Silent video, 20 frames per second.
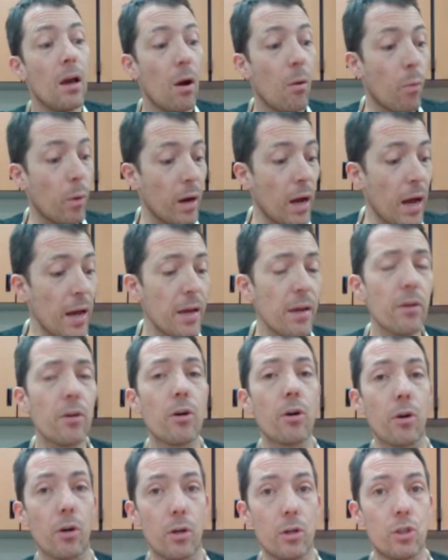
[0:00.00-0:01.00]
What I
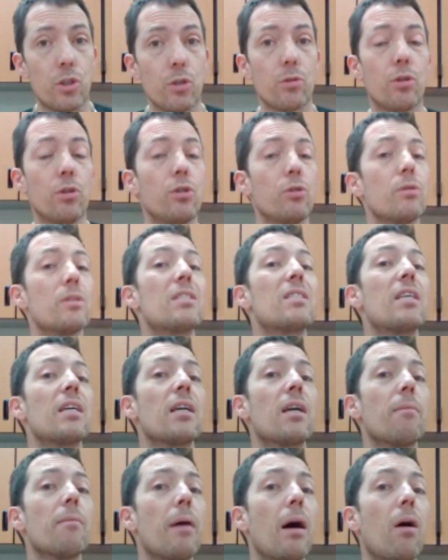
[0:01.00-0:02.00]
encourage you to do is
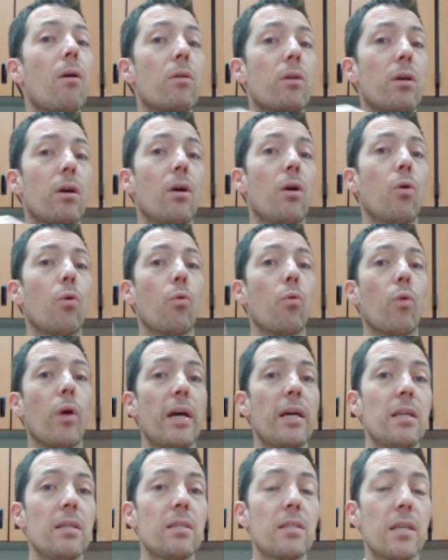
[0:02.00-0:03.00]
think about
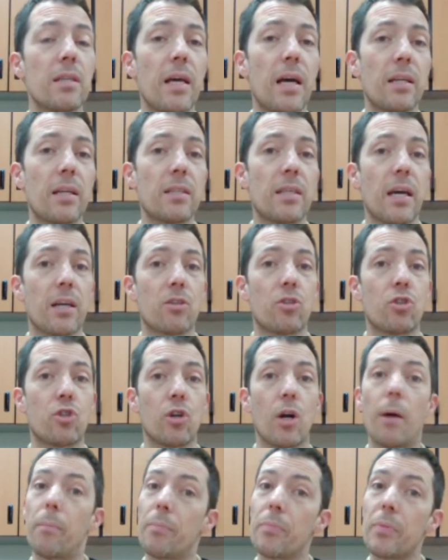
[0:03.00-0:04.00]
raising that texture
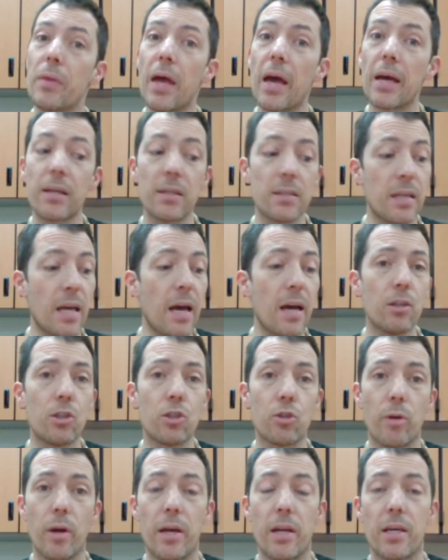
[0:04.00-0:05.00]
up,
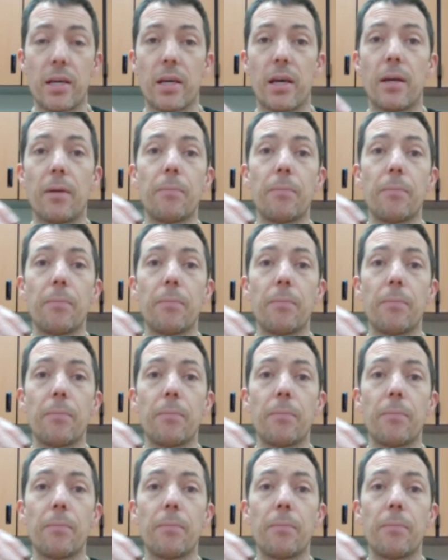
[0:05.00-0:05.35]
exaggerating it.